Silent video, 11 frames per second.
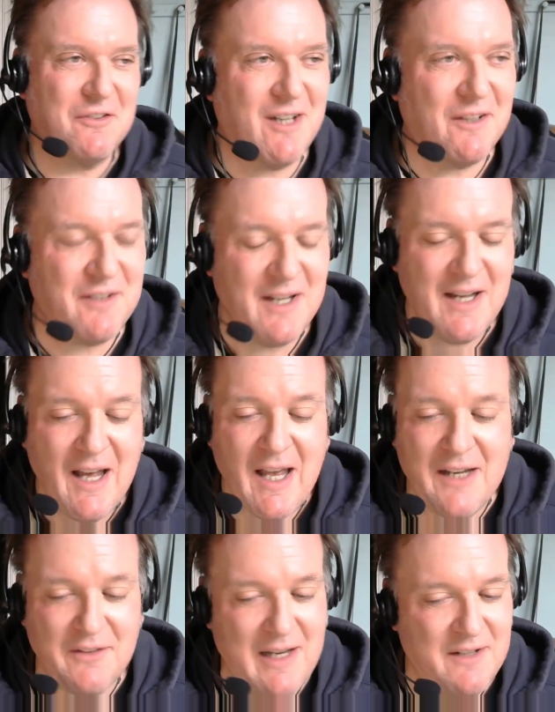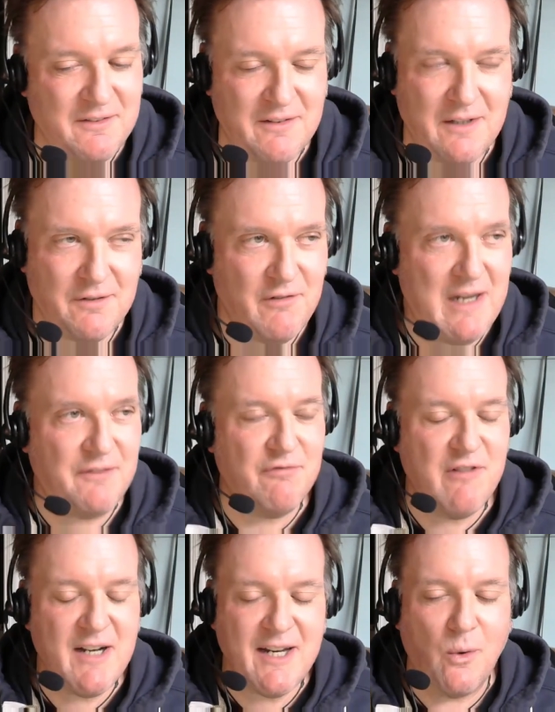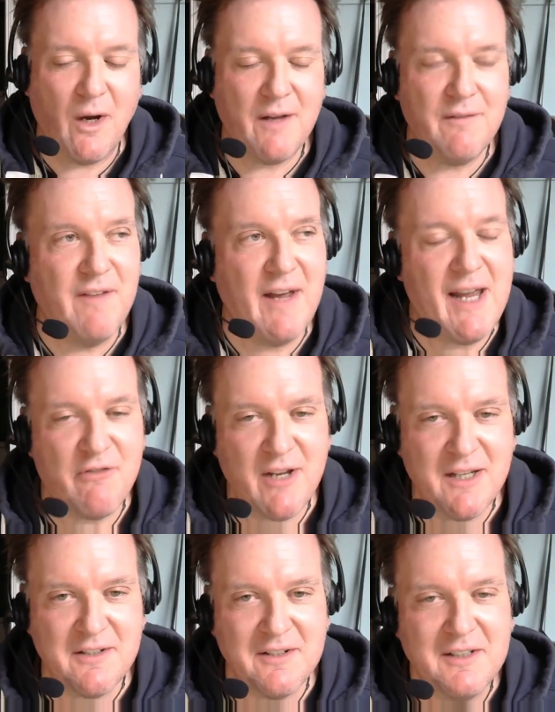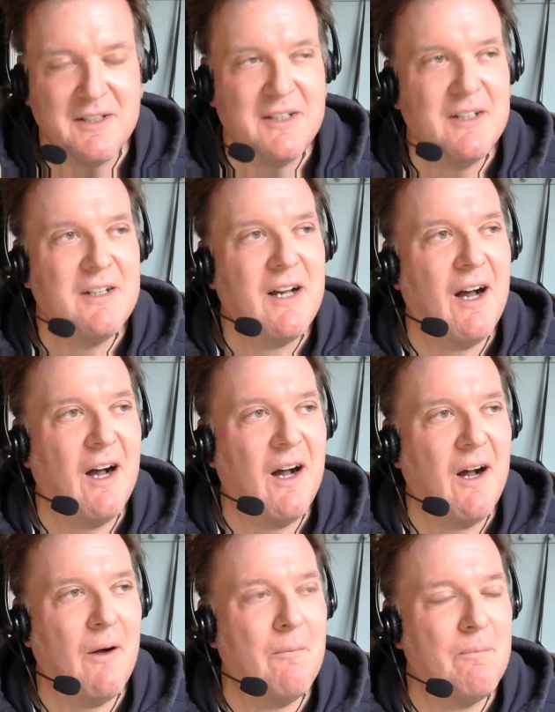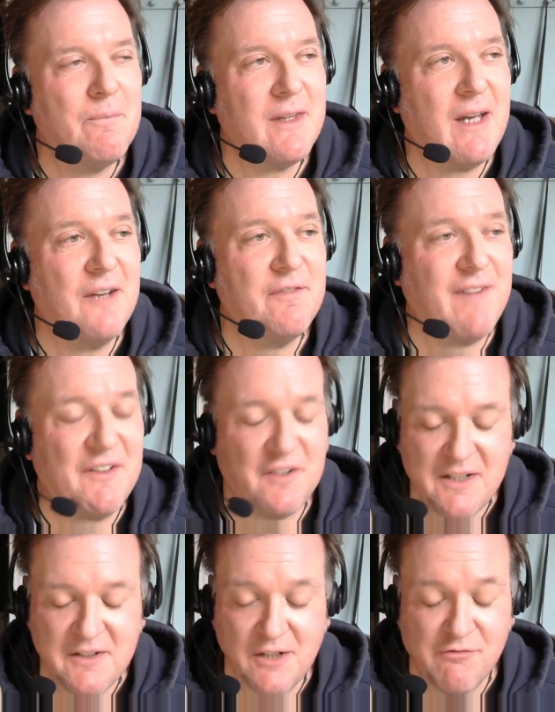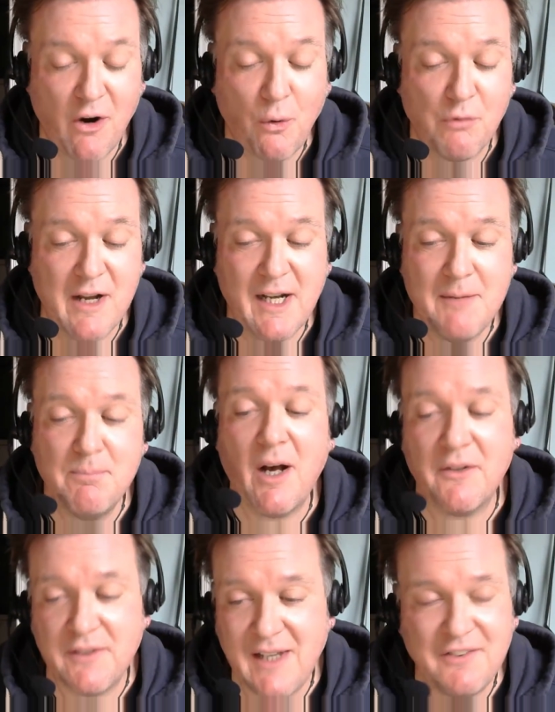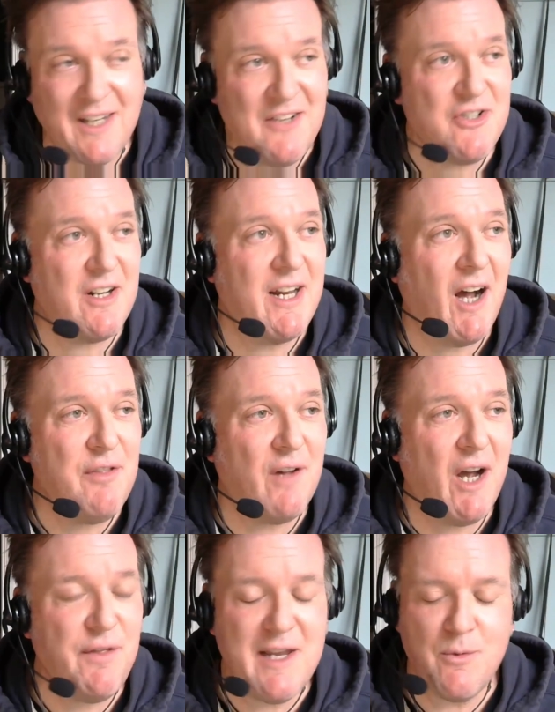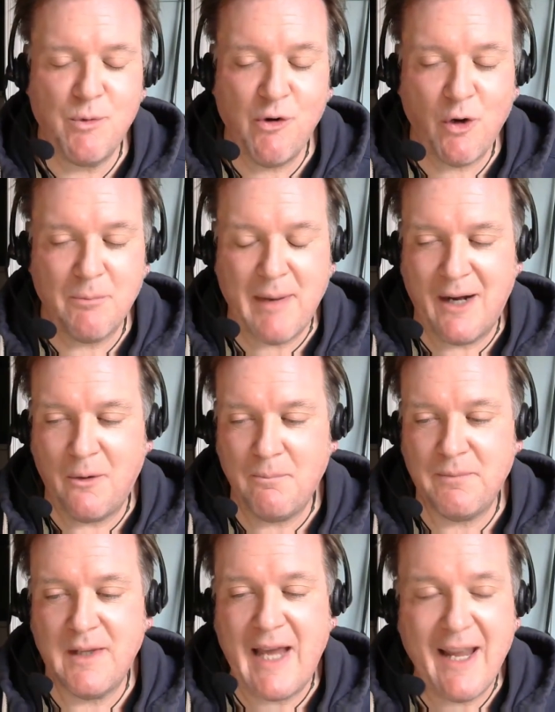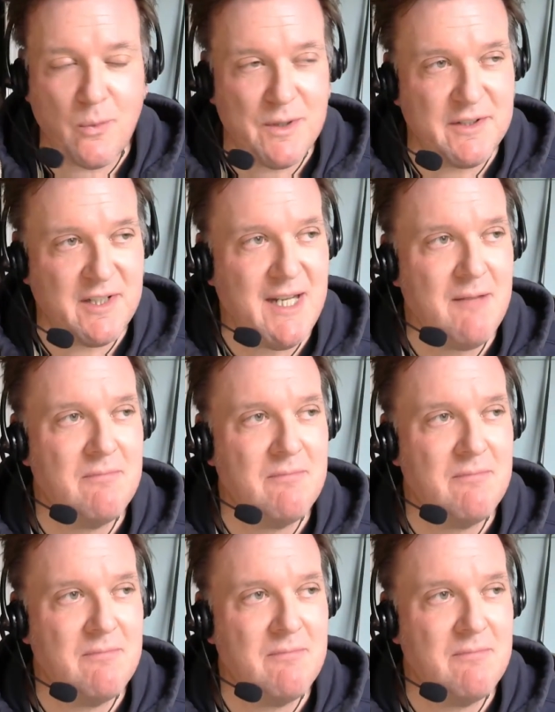does. It's a really quite varied um, and fascinating role, really. But essentially, I think we're all about equity,